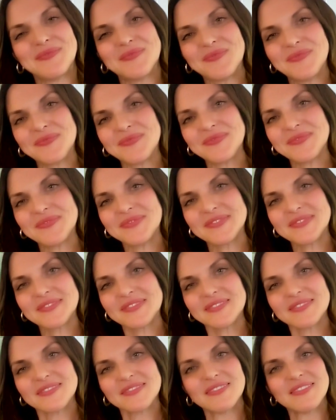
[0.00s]

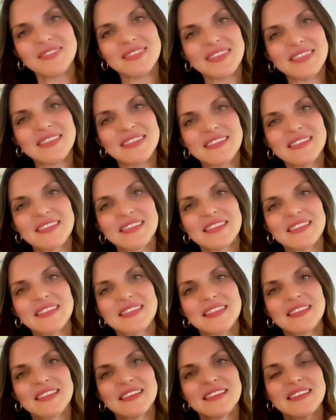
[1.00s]

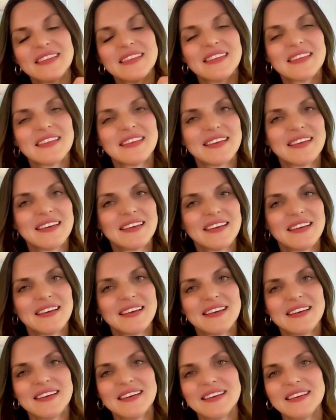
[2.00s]

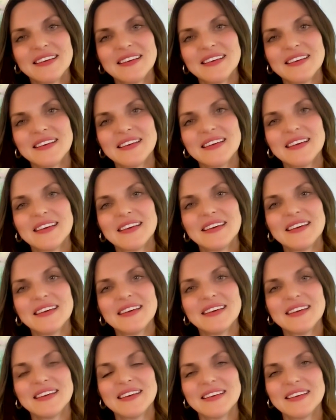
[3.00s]

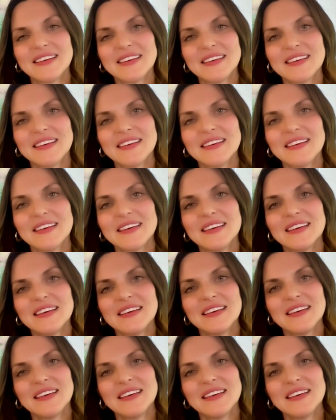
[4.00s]
Nobody speaks.